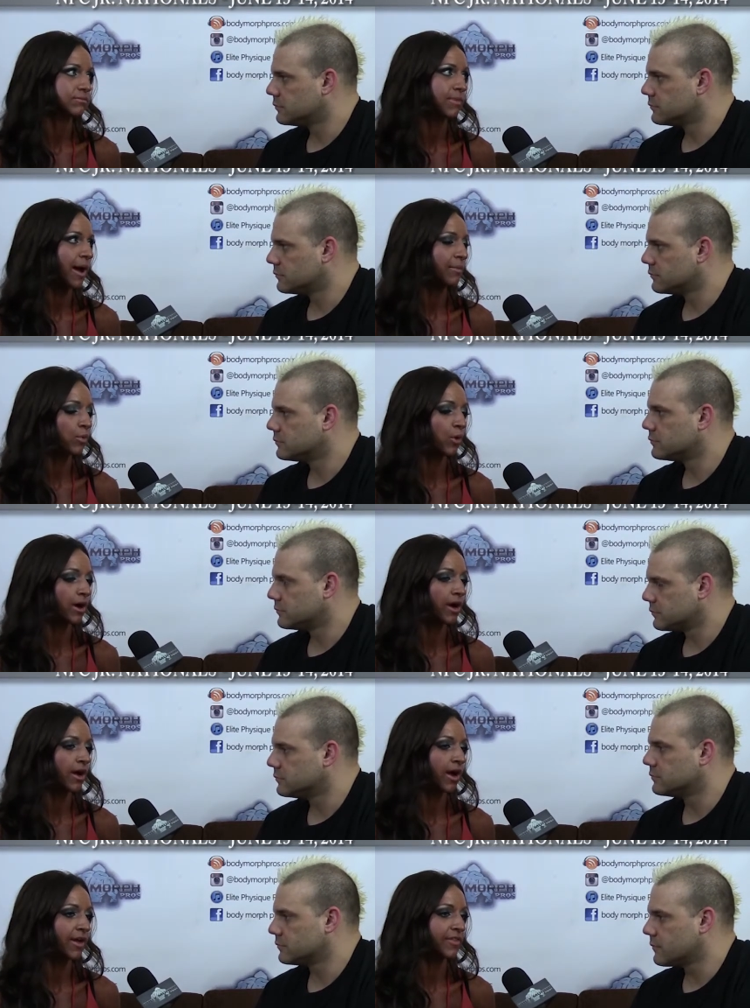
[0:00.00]
Speaker 1: pop
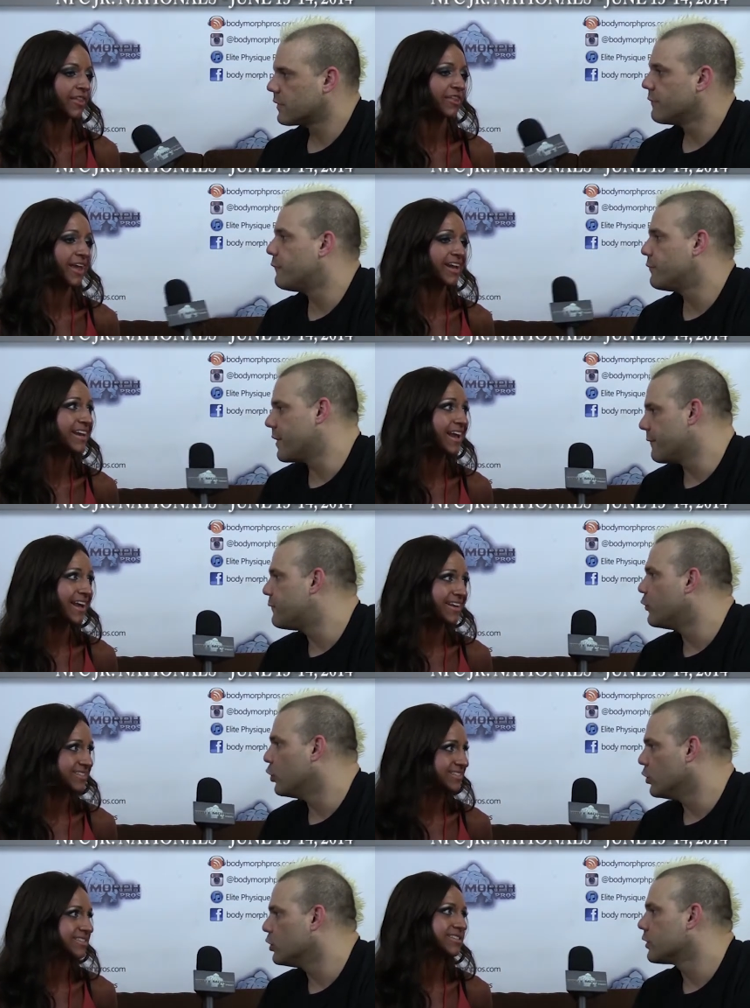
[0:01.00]
more, mm-hmm. uh, the thickness, The
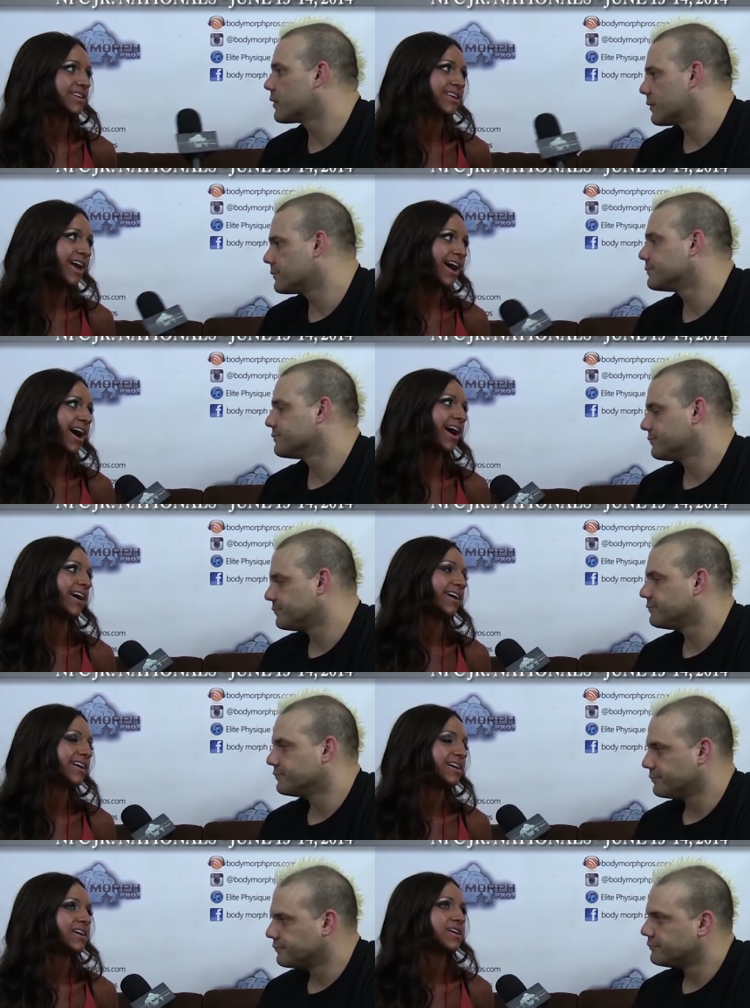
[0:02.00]
full look. Yeah,
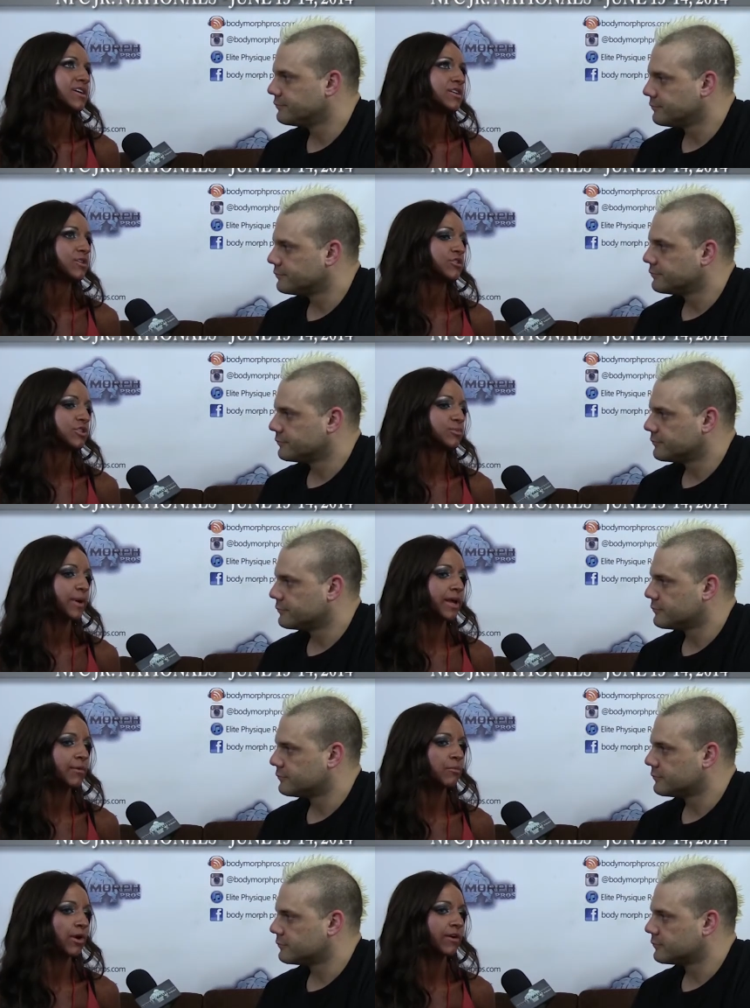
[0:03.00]
so just
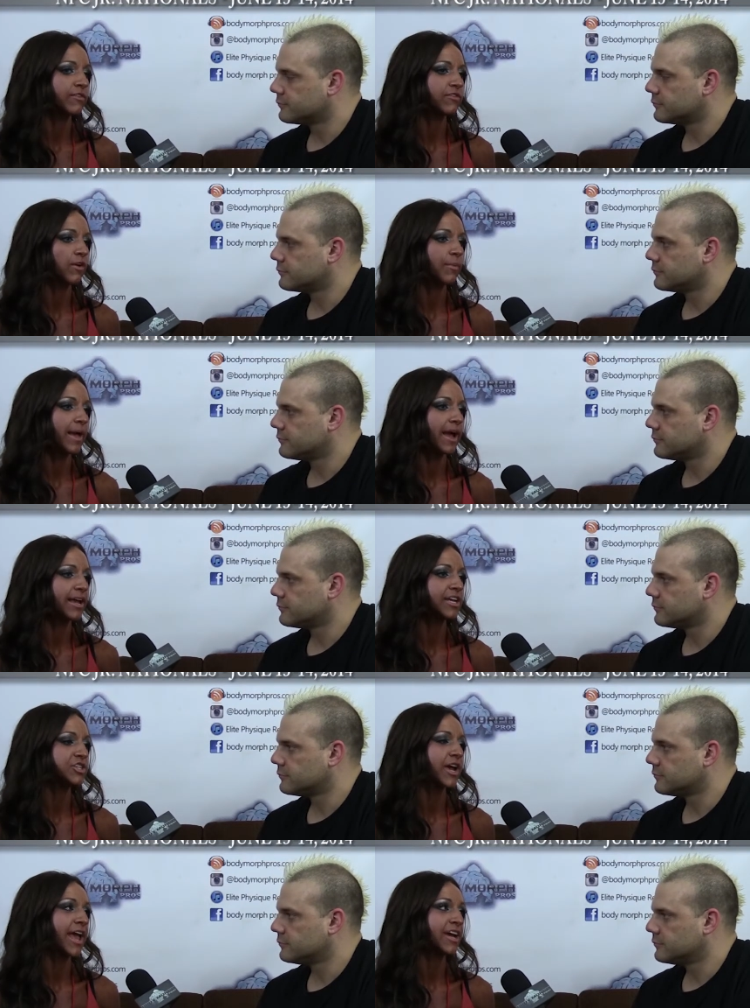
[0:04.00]
bringing more of a full
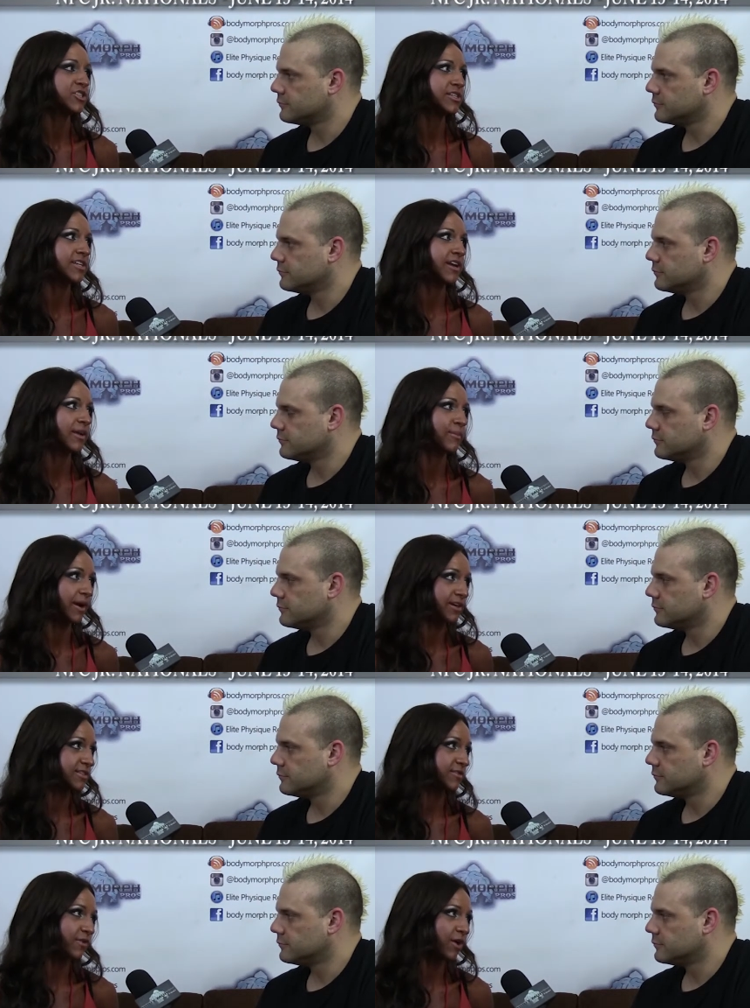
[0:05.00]
package. I actually did a
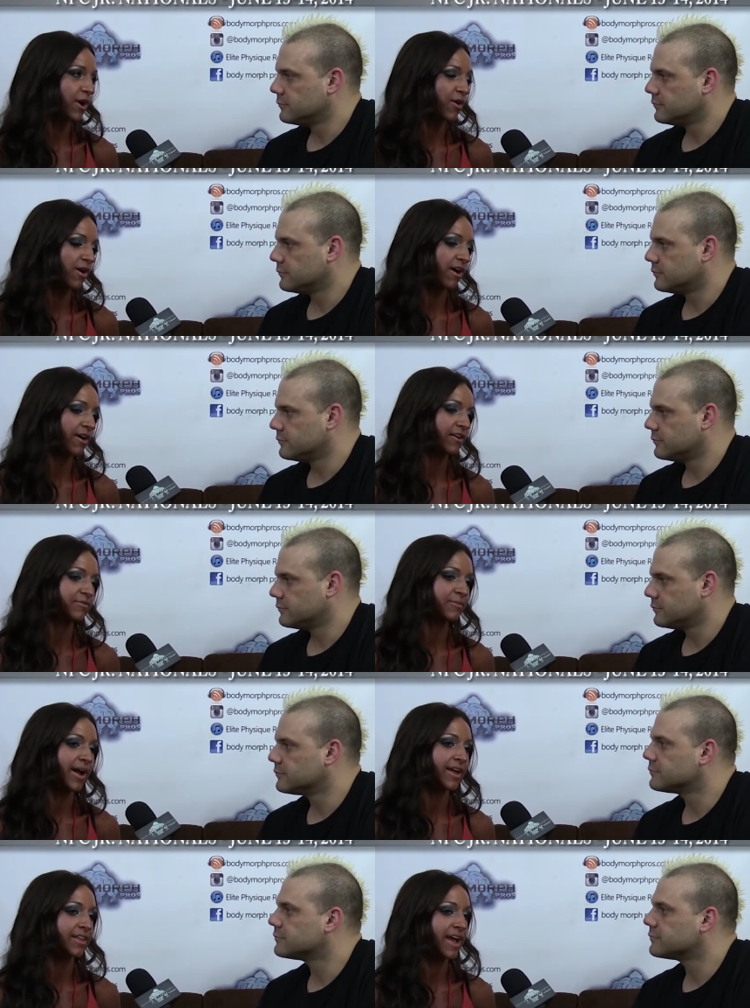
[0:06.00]
comparison photo of
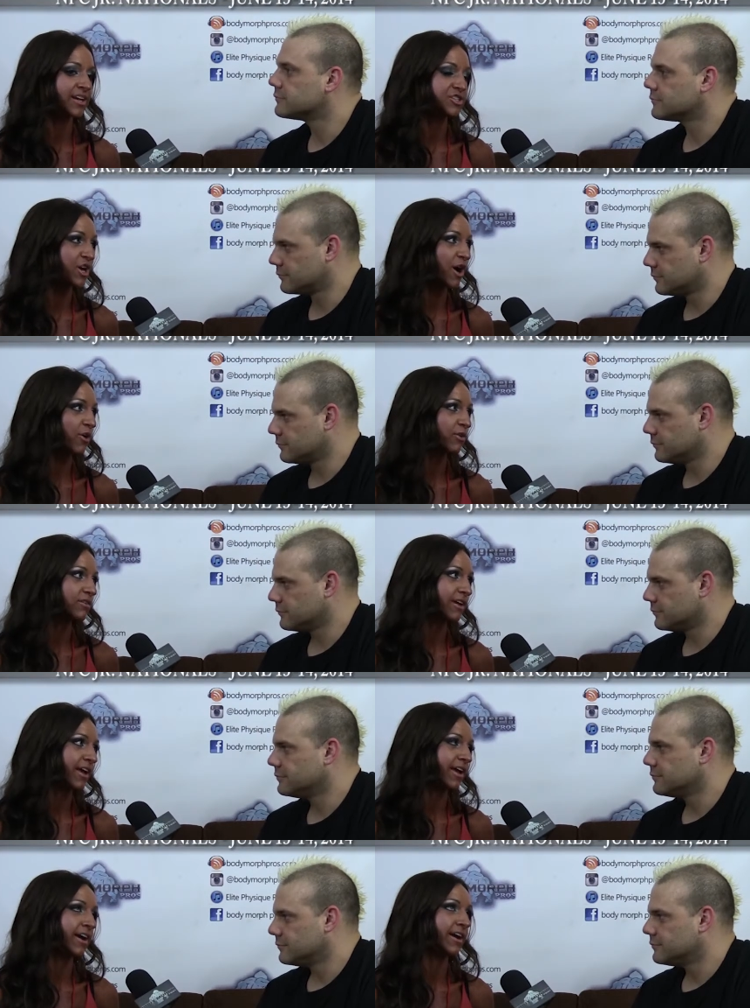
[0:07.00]
my last show
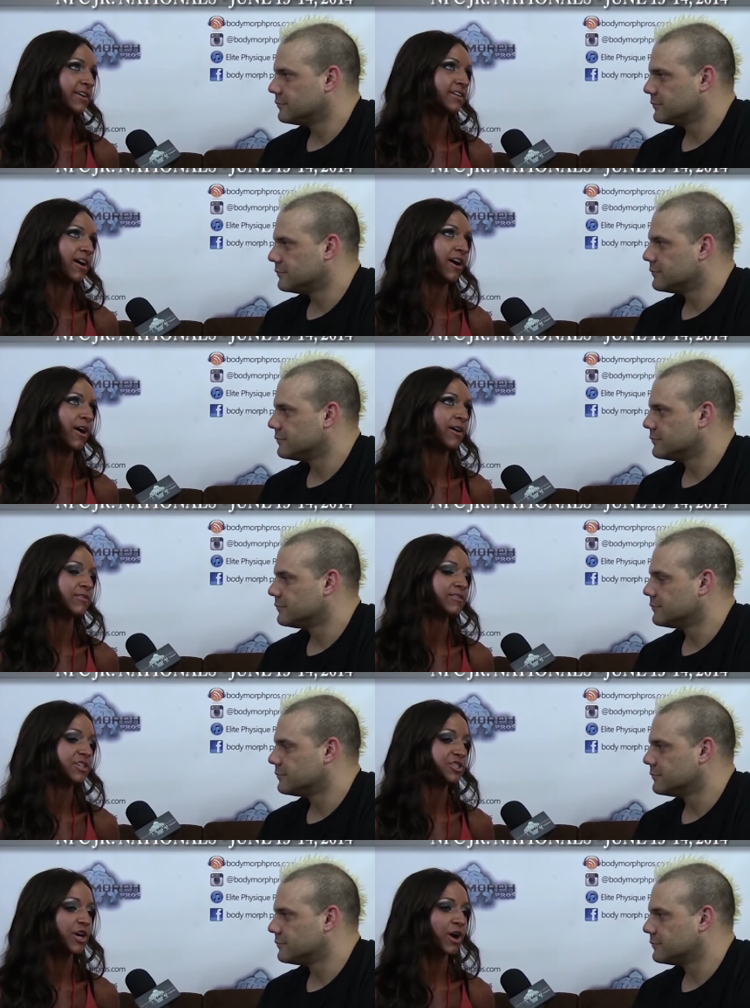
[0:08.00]
and uh,
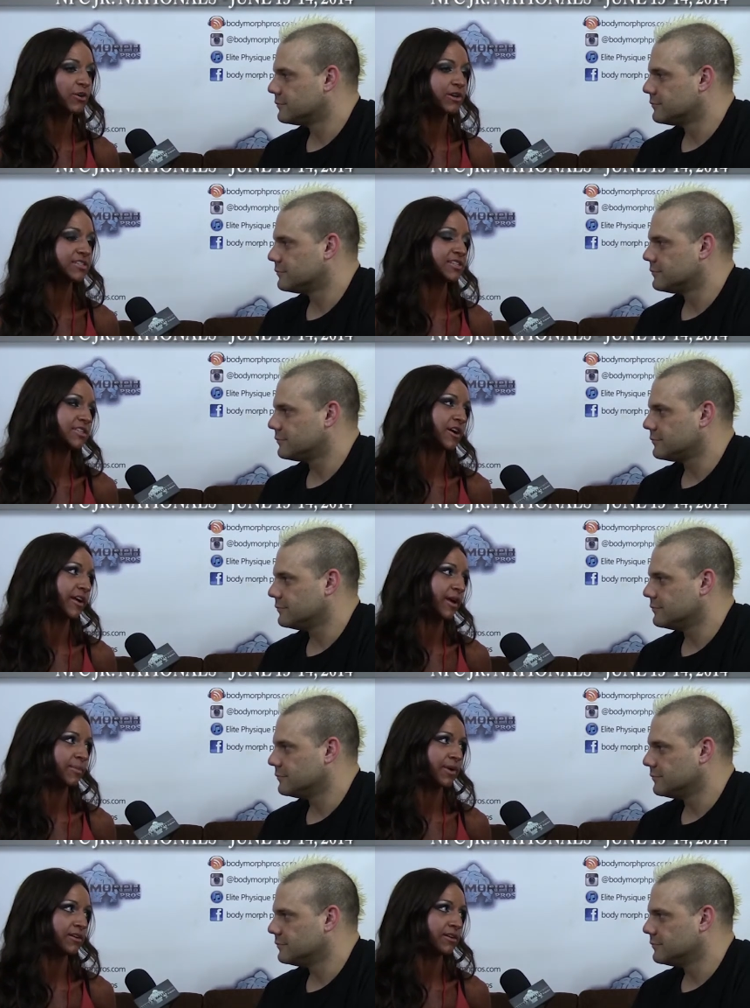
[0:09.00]
this show because it's already up